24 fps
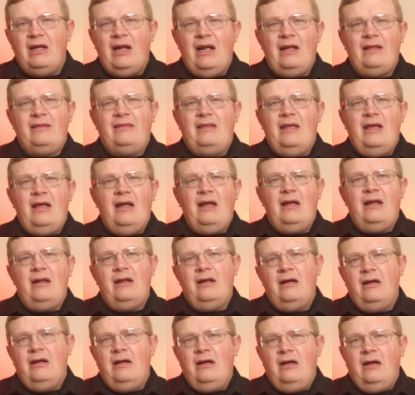and
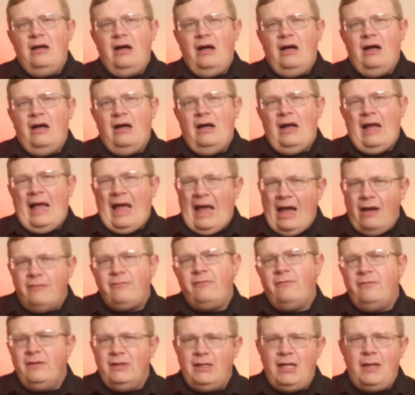then
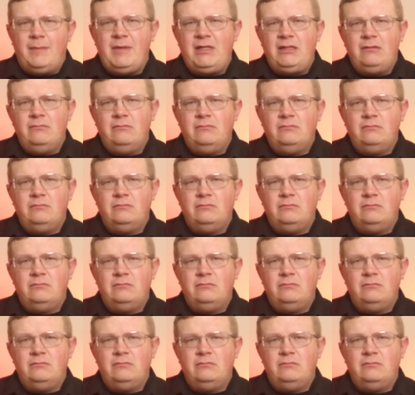half of a lemon,